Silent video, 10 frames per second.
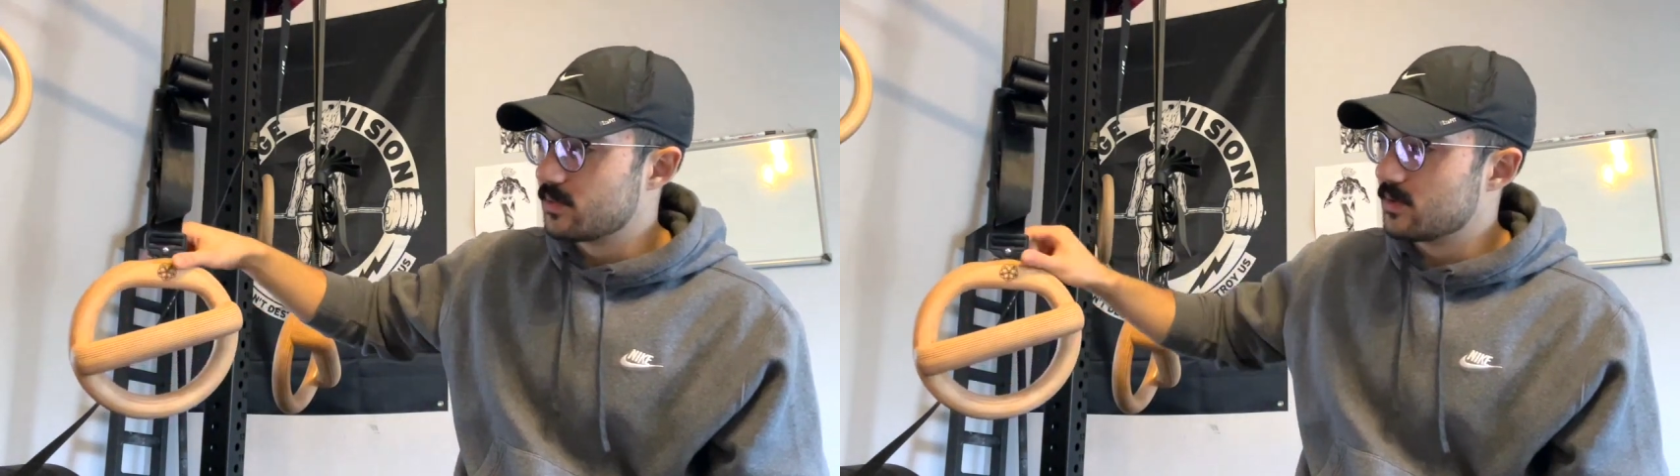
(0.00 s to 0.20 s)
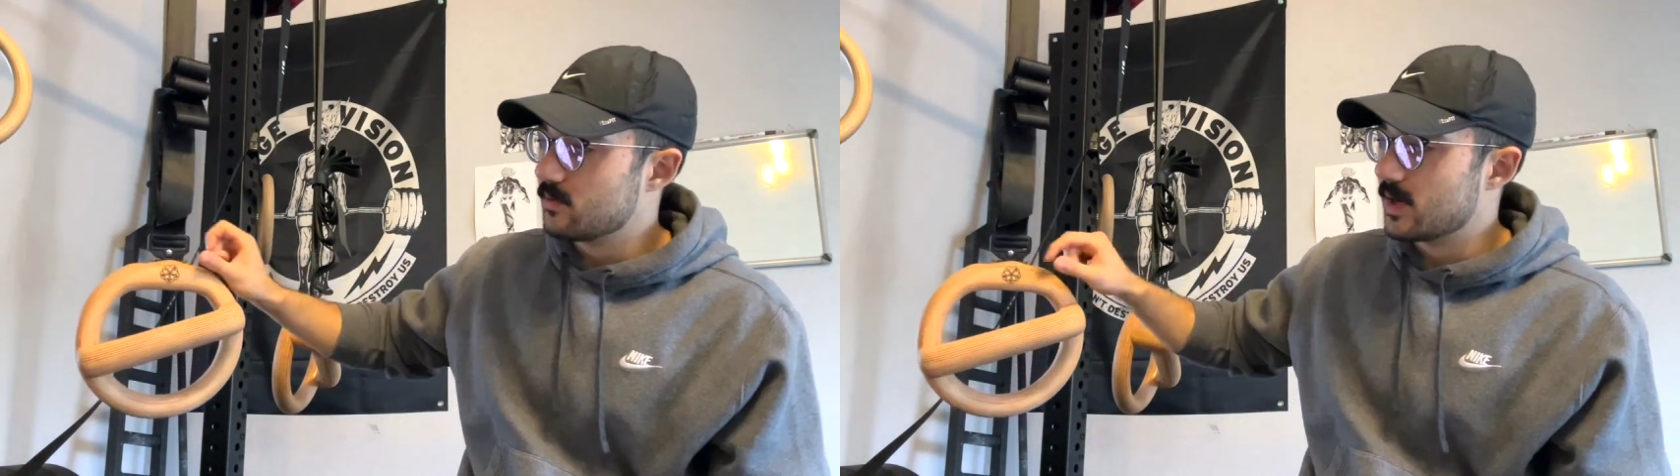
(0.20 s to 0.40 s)

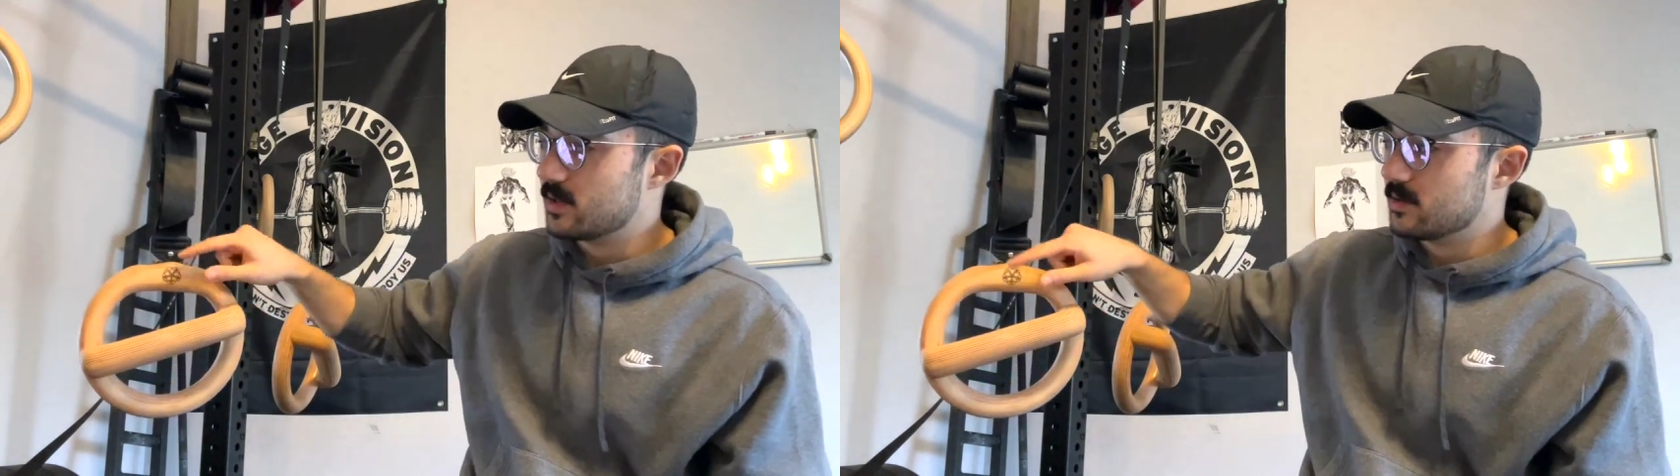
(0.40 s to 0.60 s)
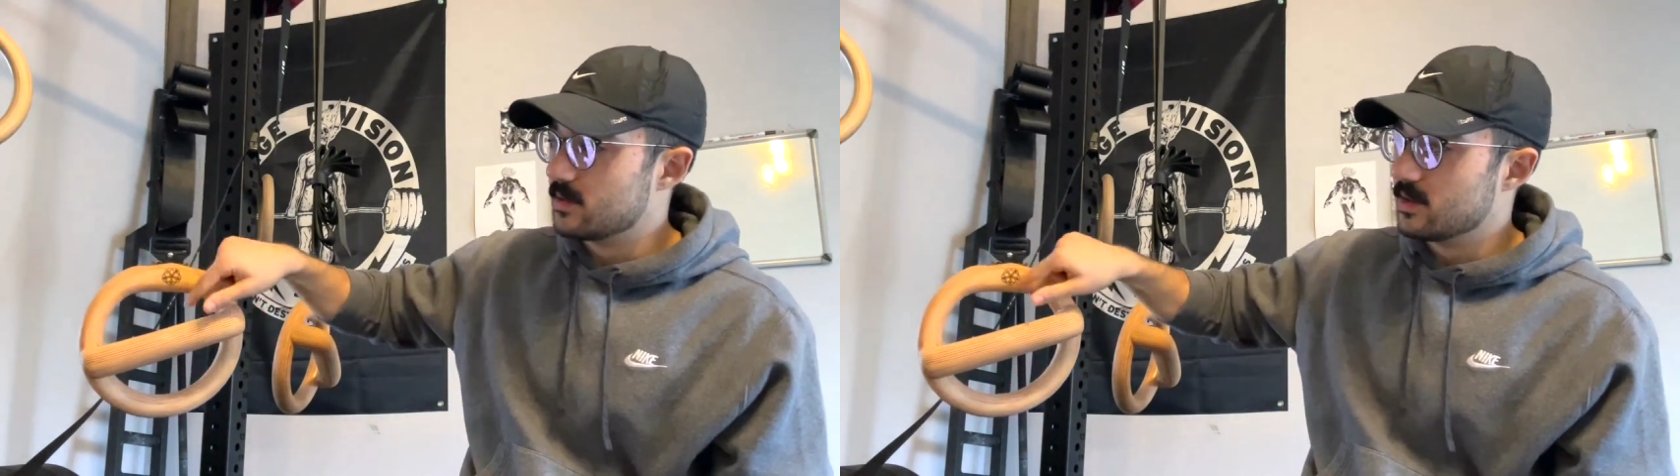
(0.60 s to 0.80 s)

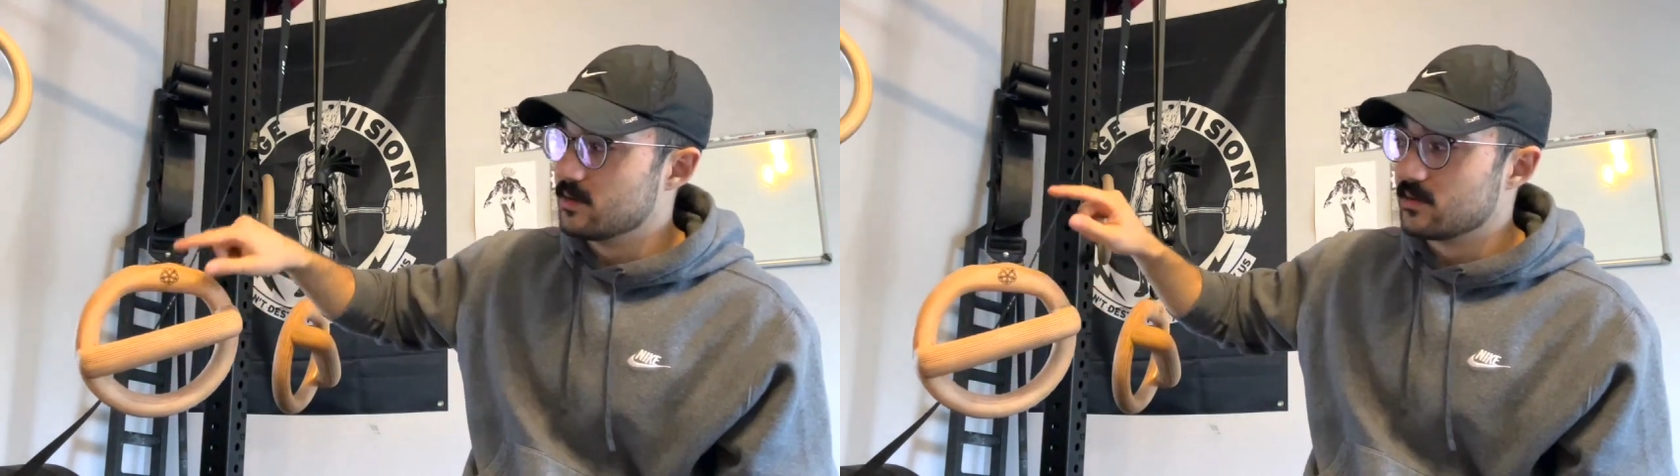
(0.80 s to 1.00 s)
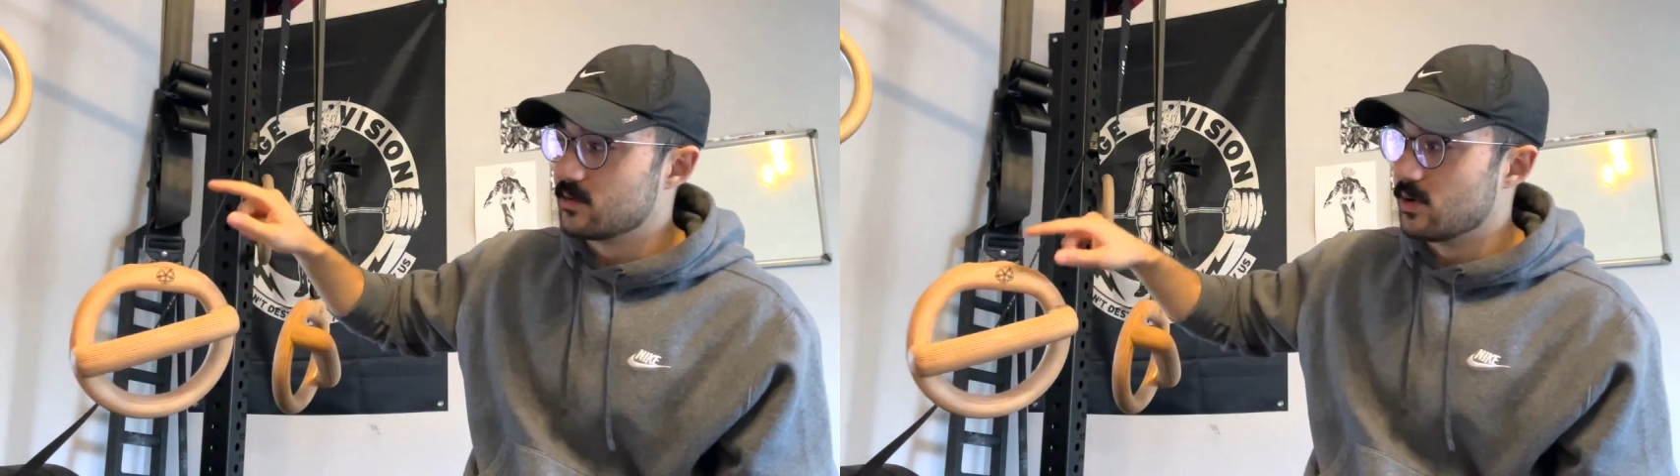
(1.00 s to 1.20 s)
rather
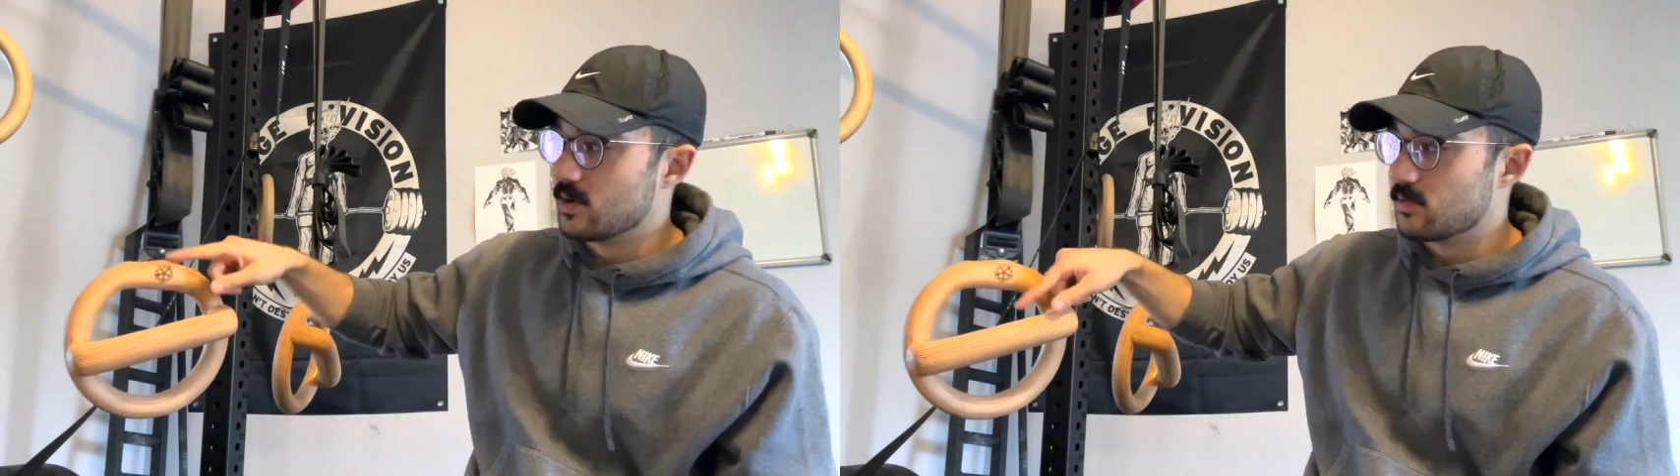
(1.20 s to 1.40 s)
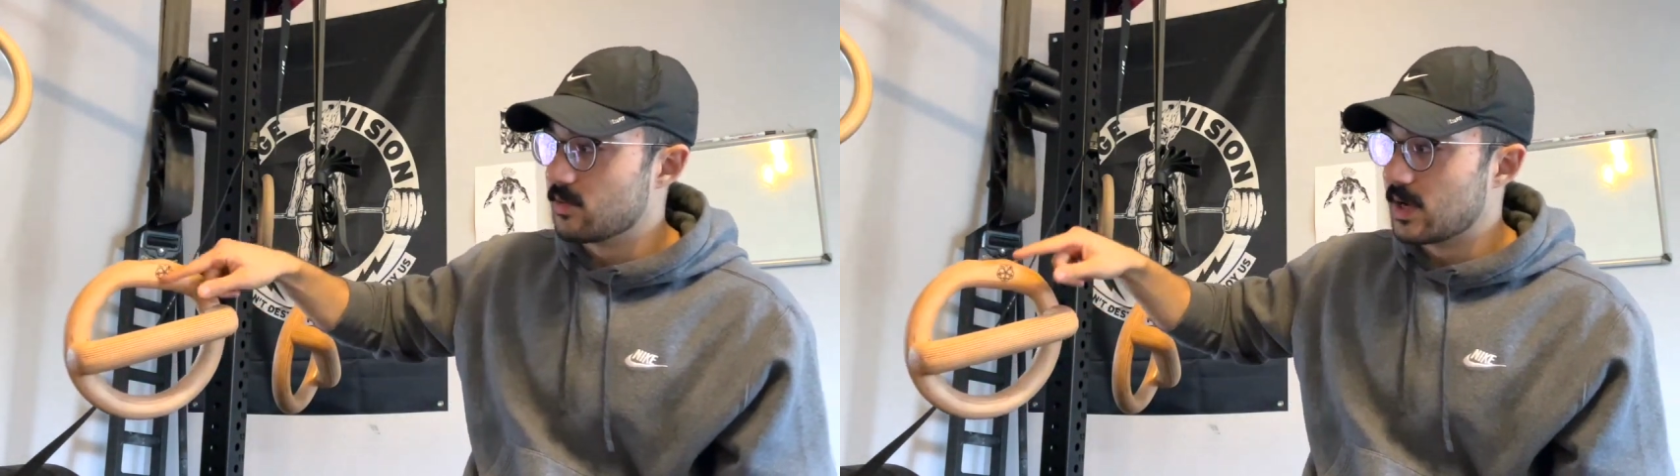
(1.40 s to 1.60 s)
than going
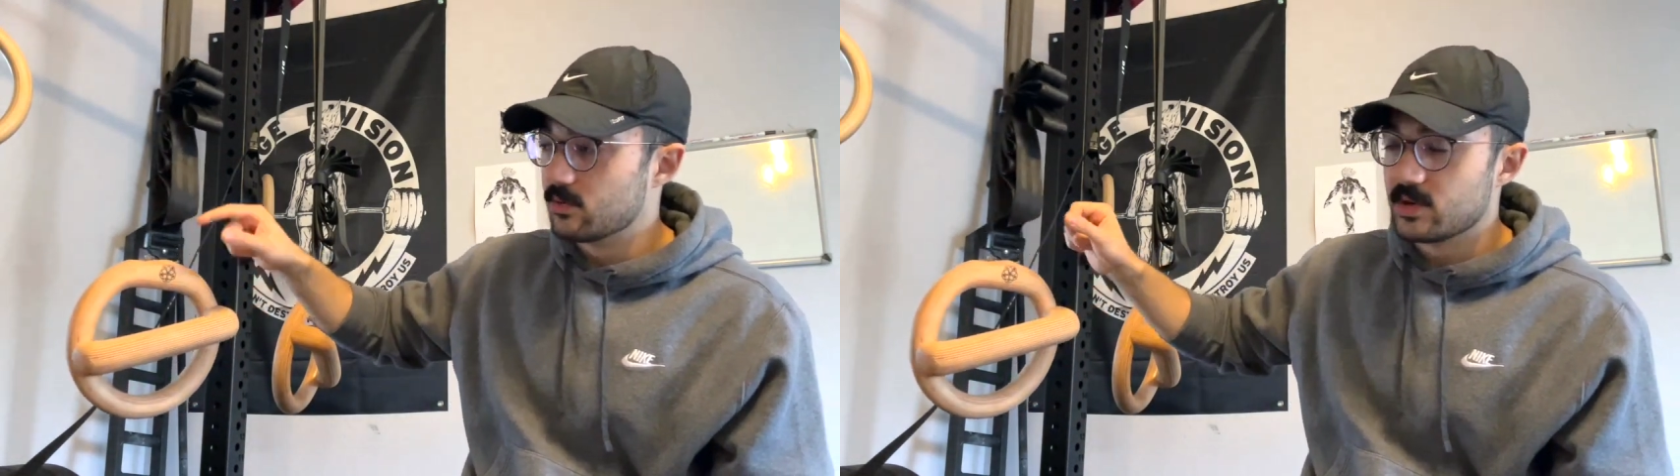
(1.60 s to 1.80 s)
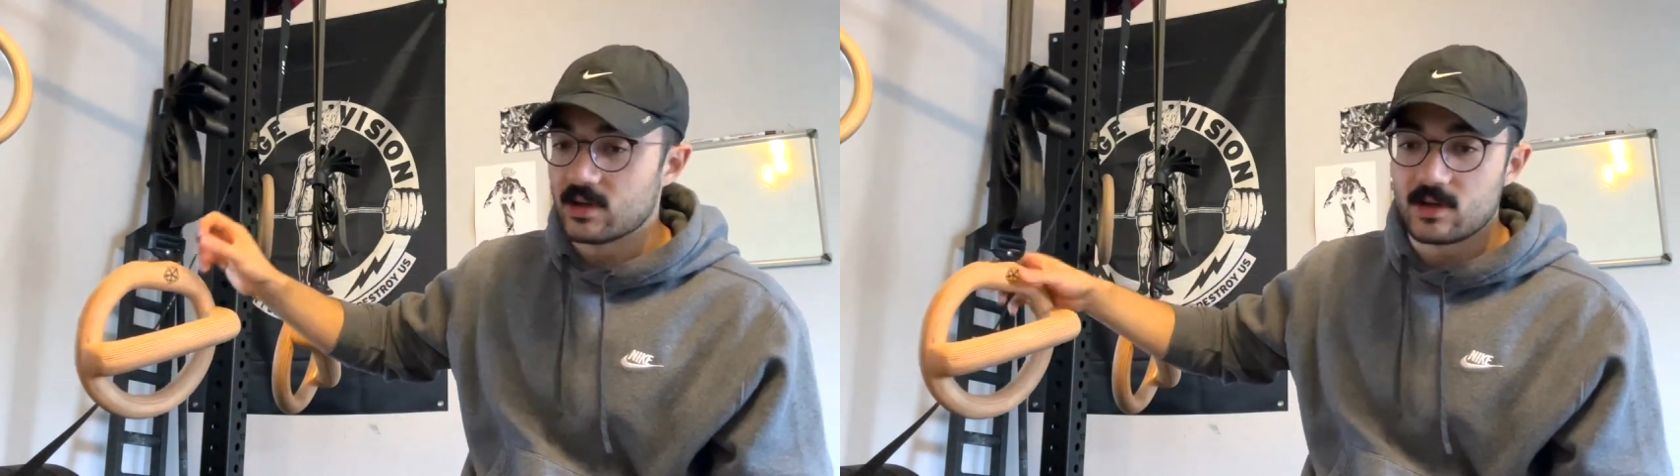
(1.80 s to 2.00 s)
around
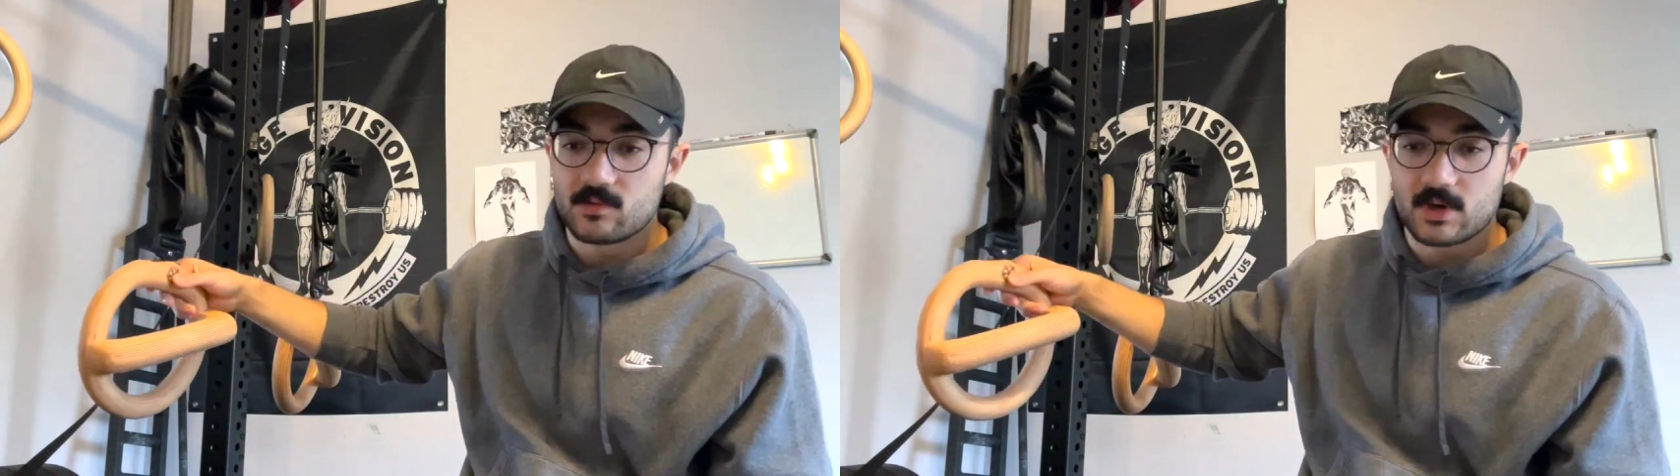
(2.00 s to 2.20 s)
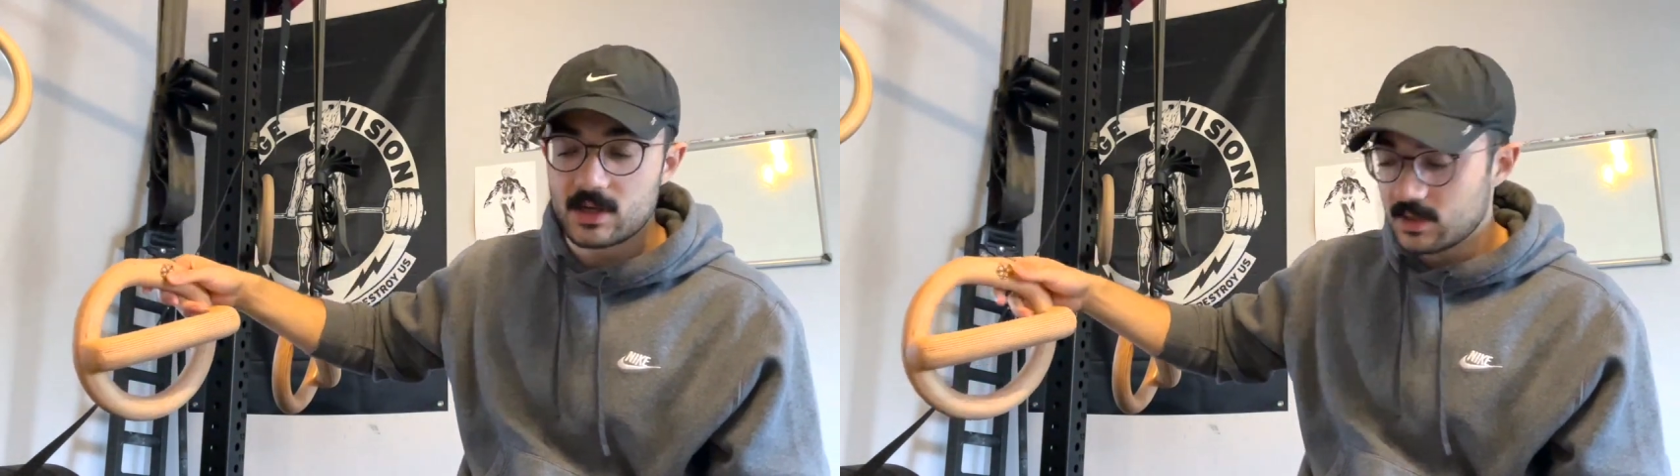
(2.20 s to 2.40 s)
the
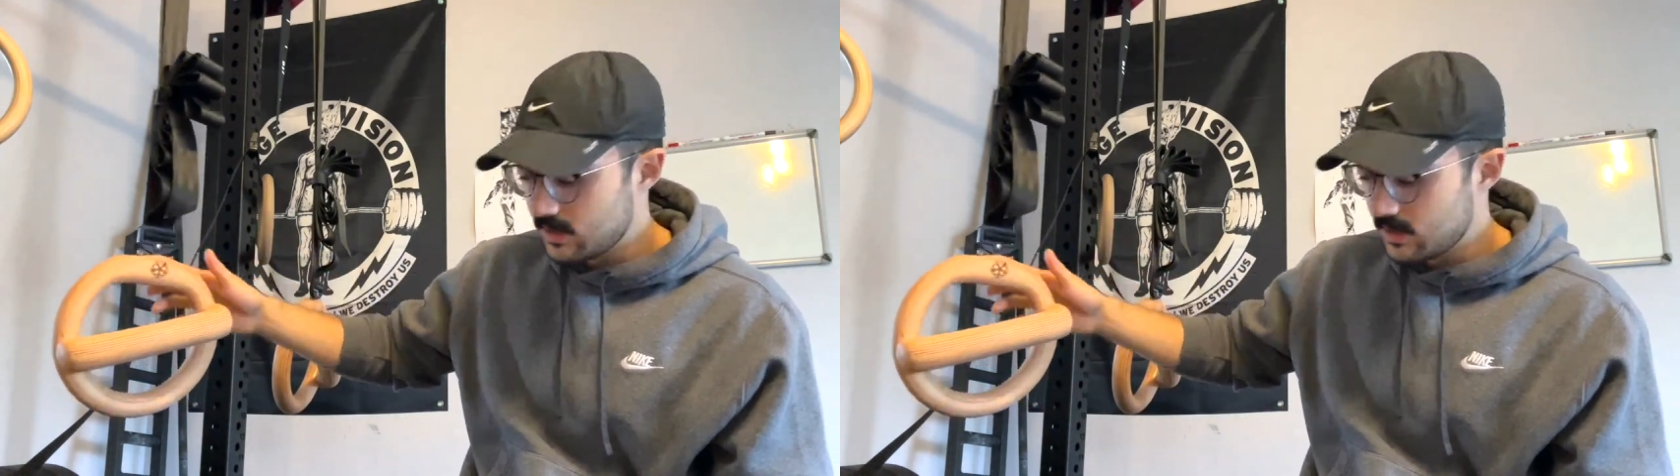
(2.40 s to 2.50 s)
ring